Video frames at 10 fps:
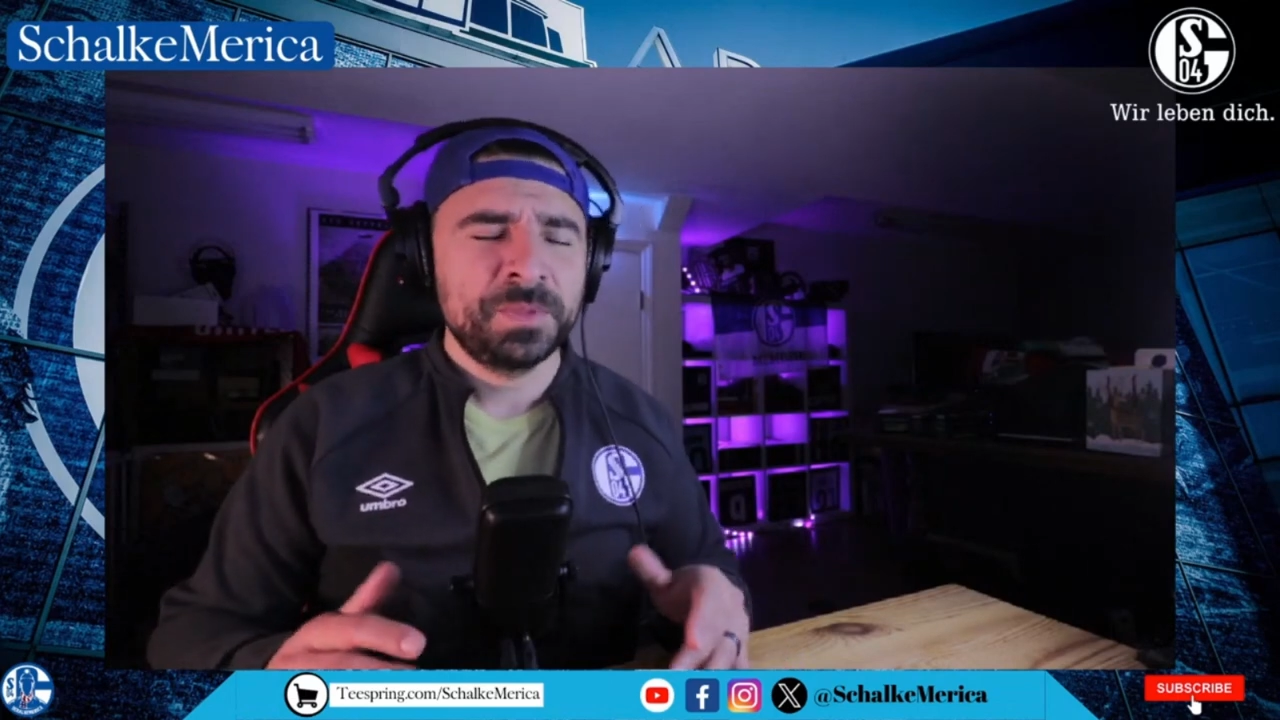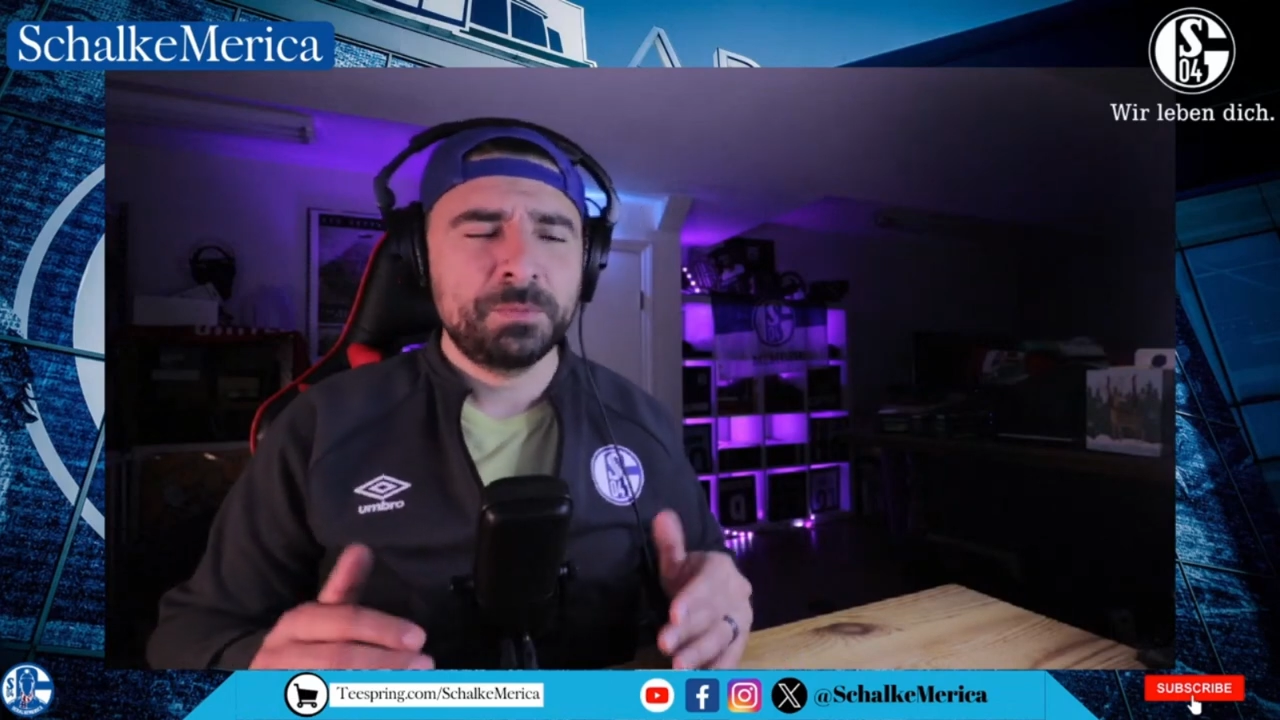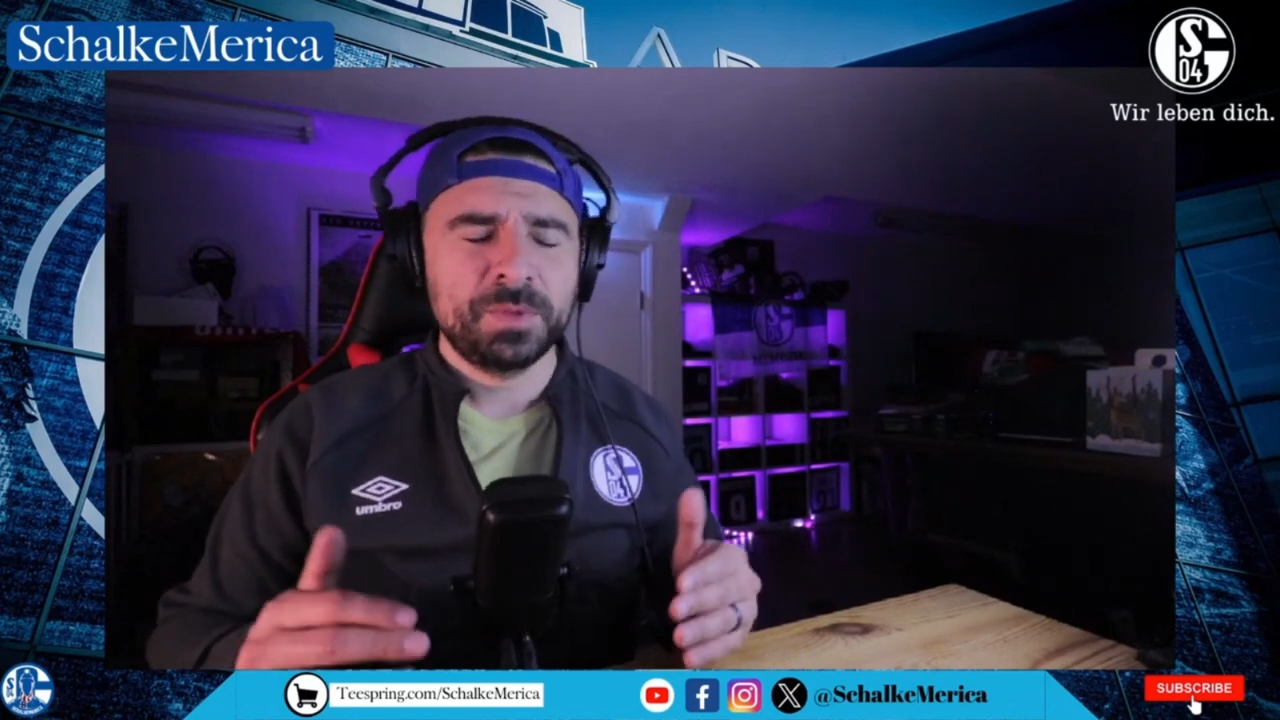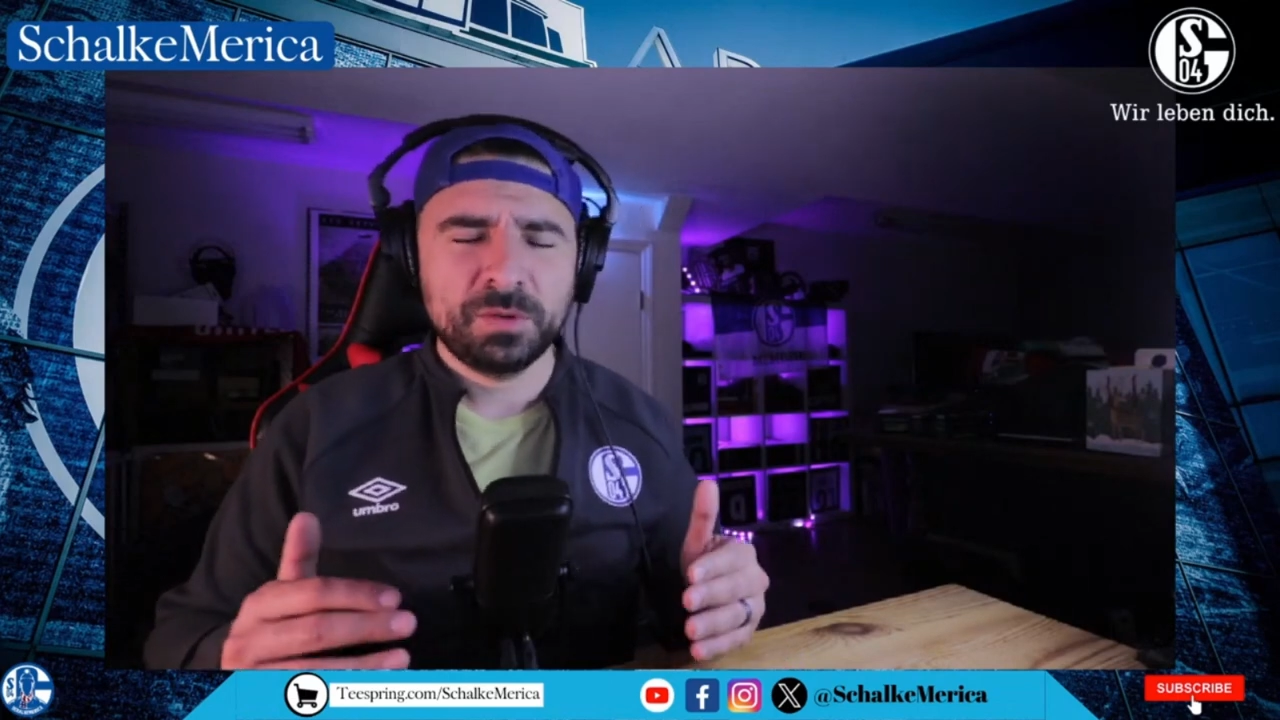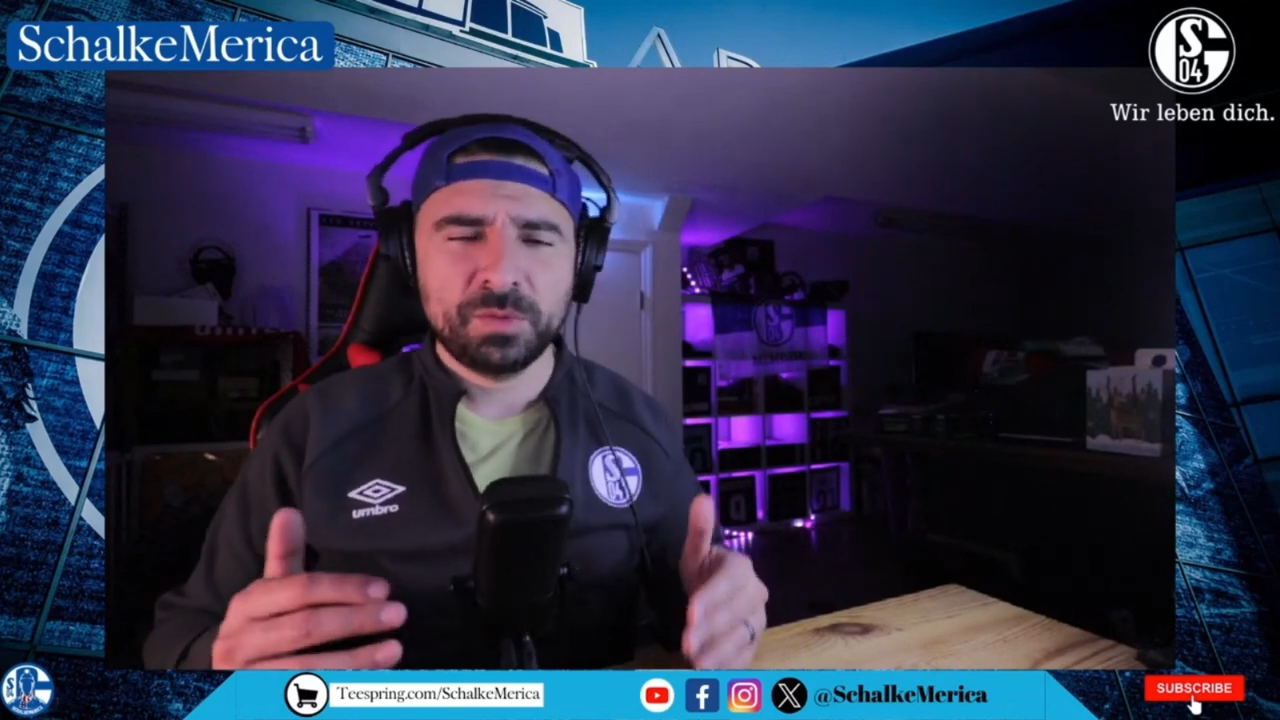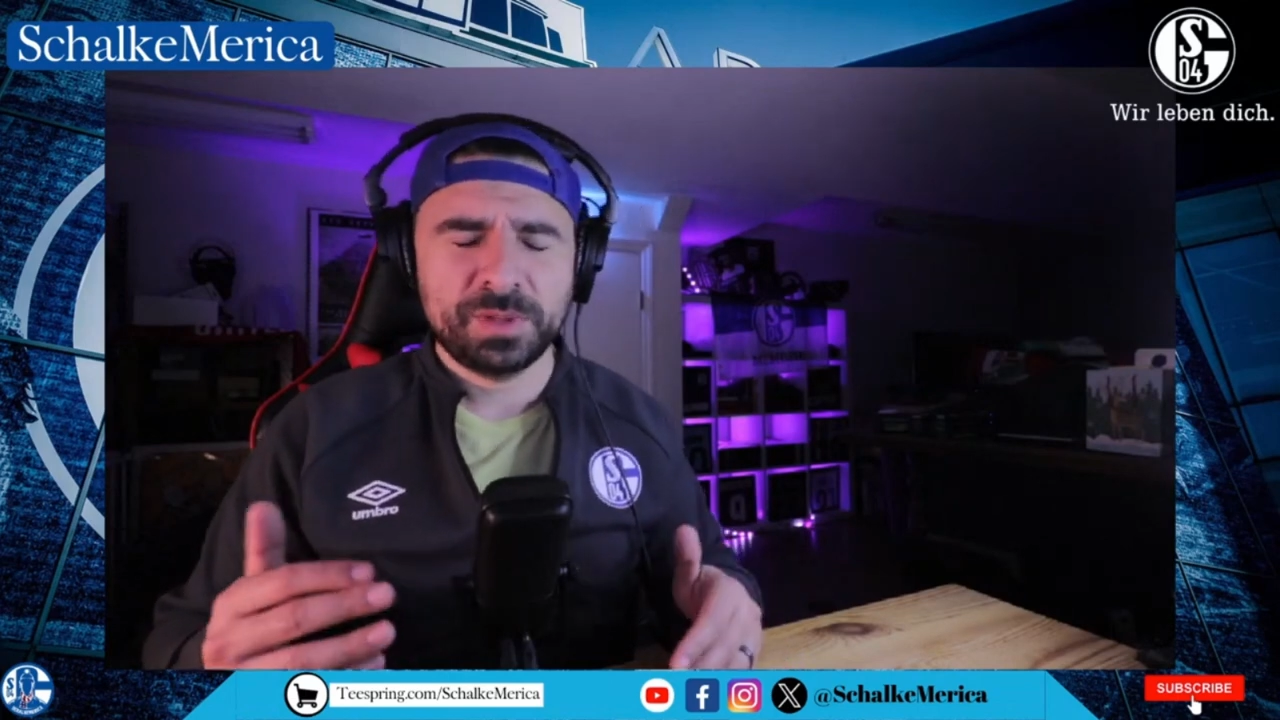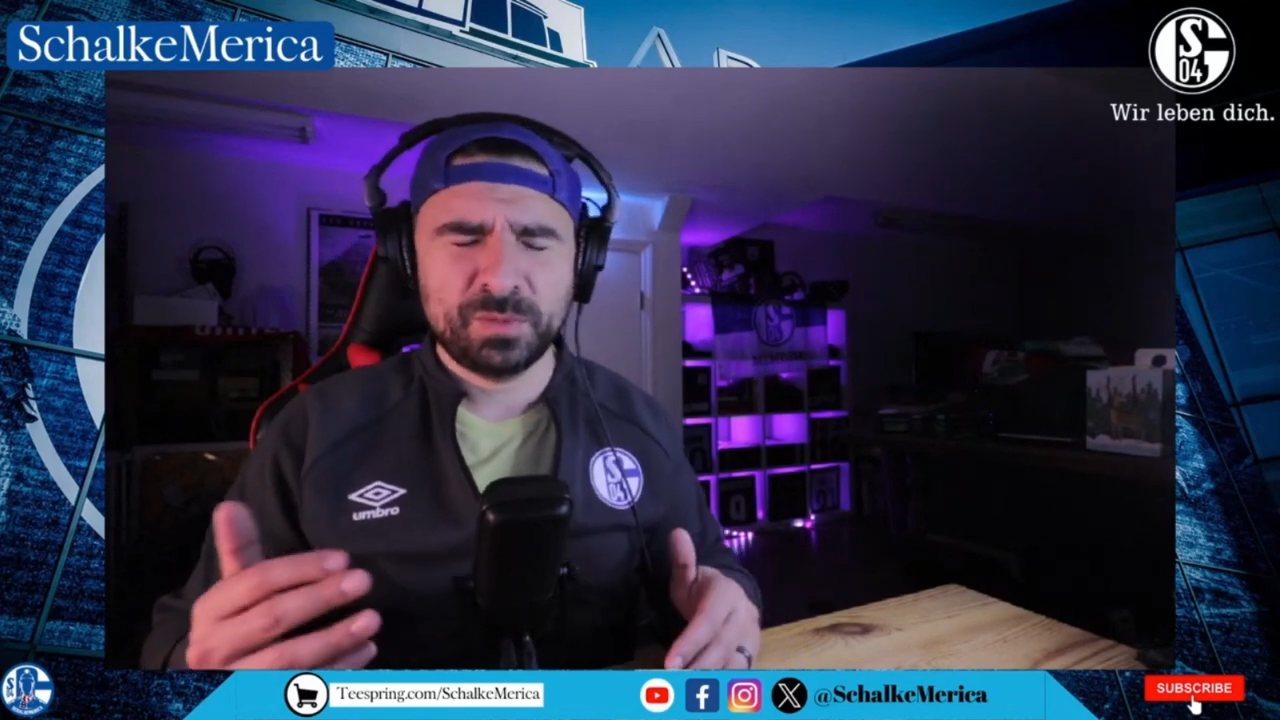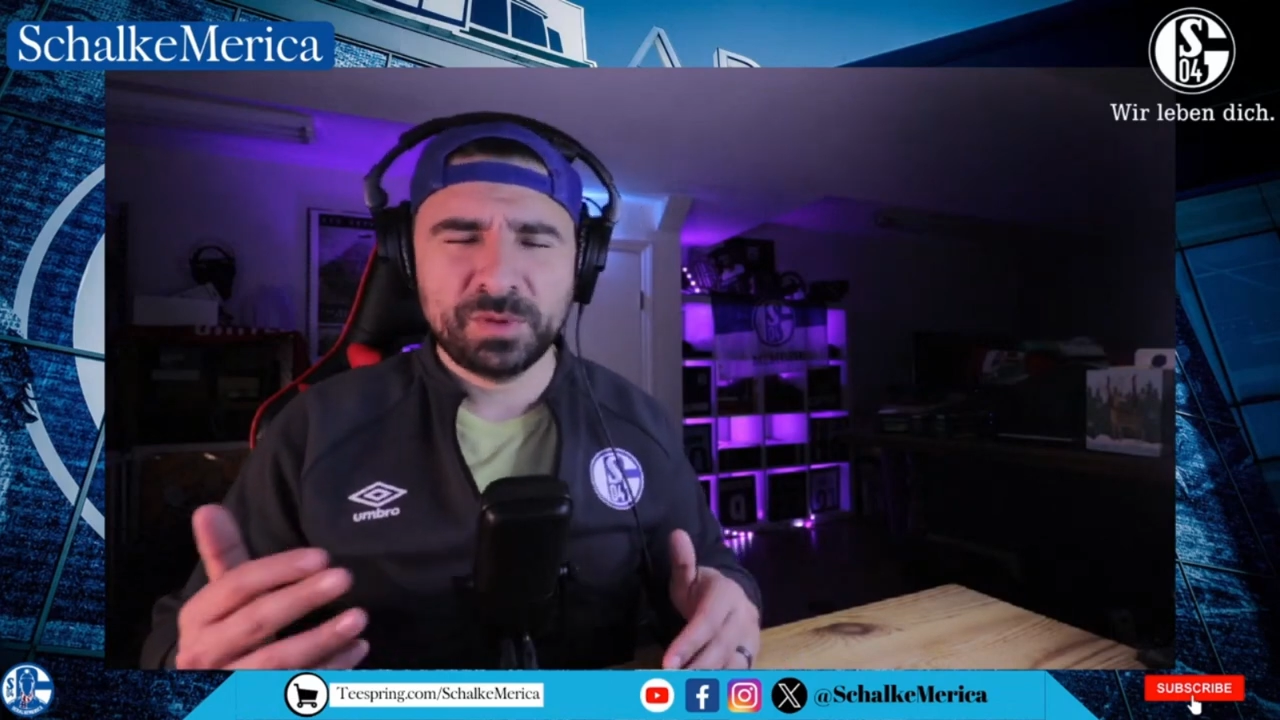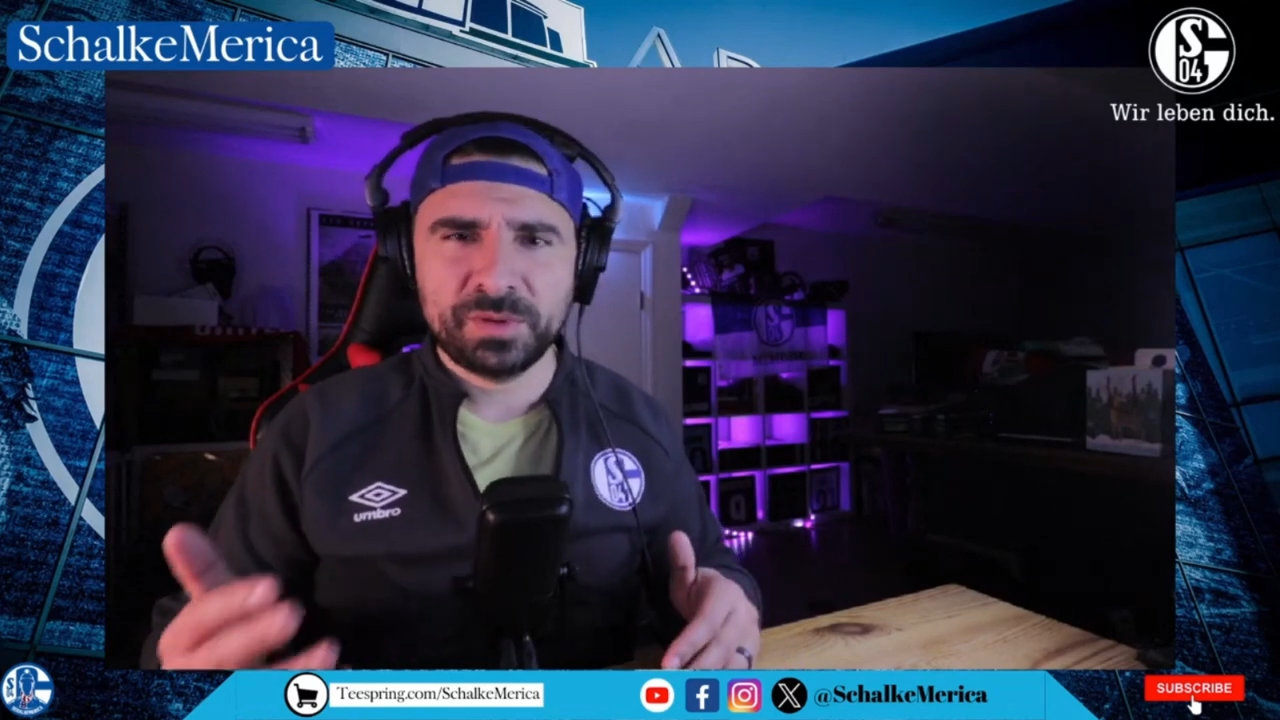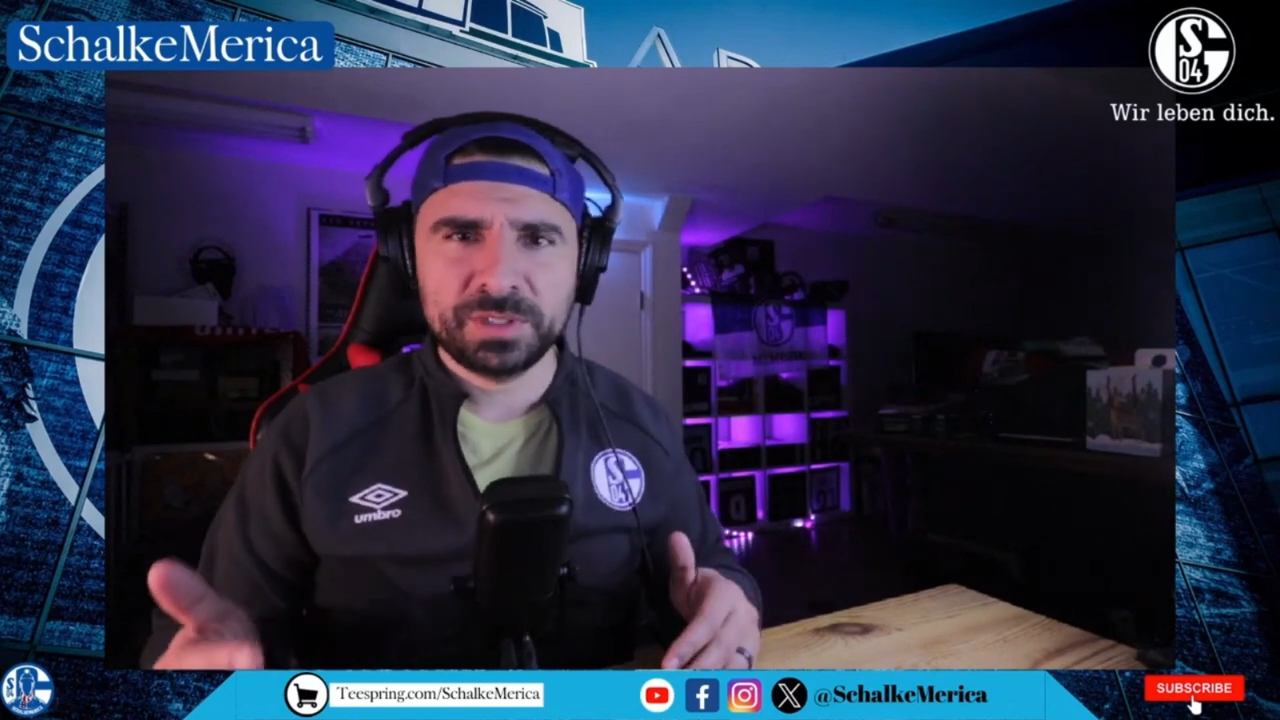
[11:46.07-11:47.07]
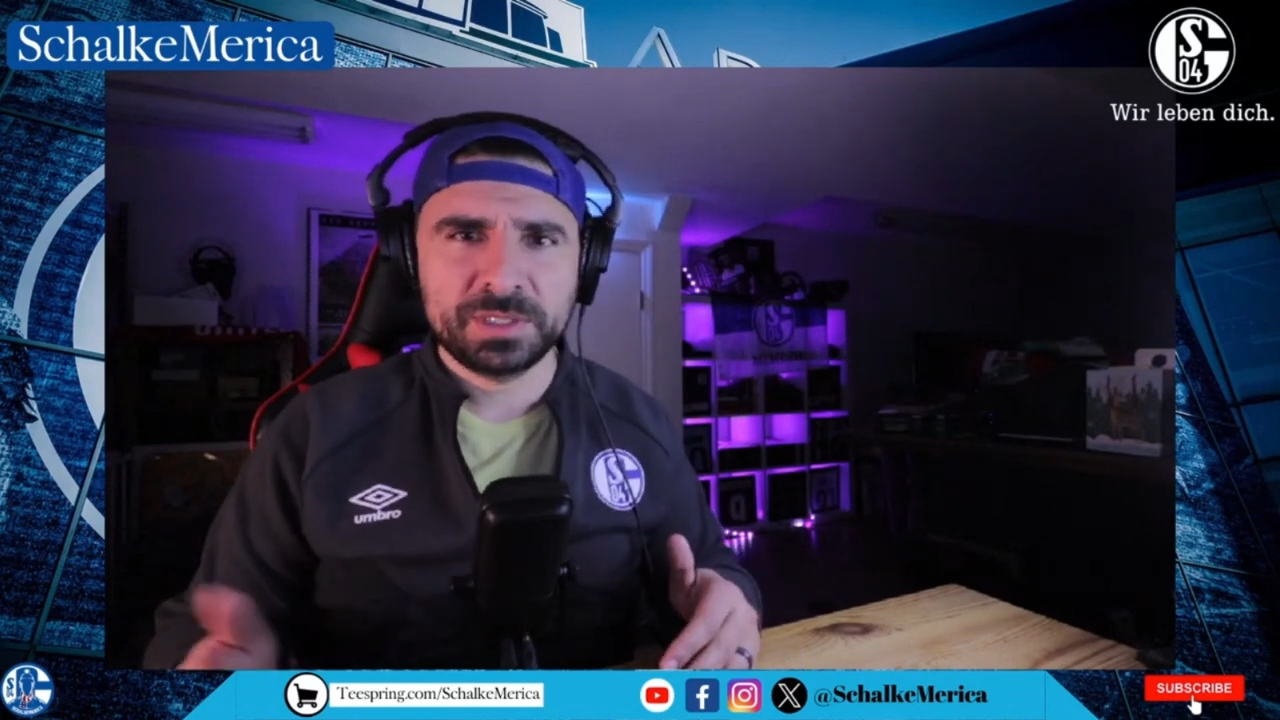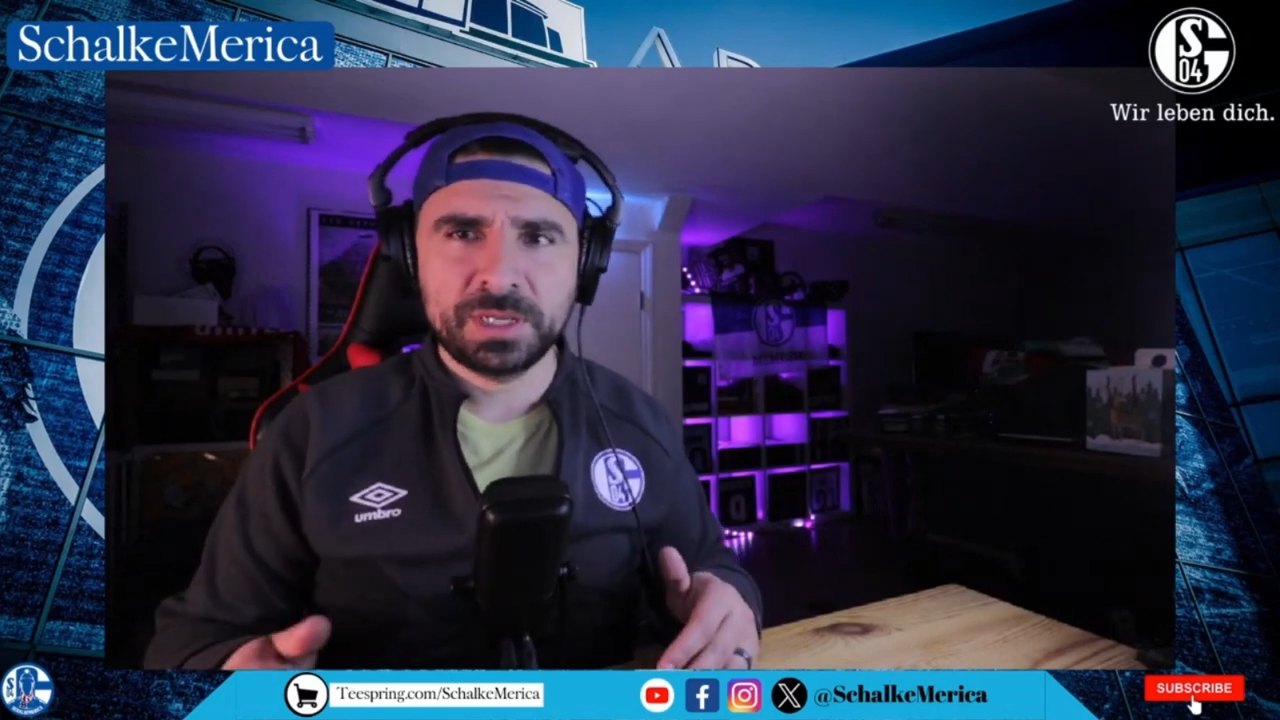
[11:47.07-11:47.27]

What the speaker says: You know, whether it's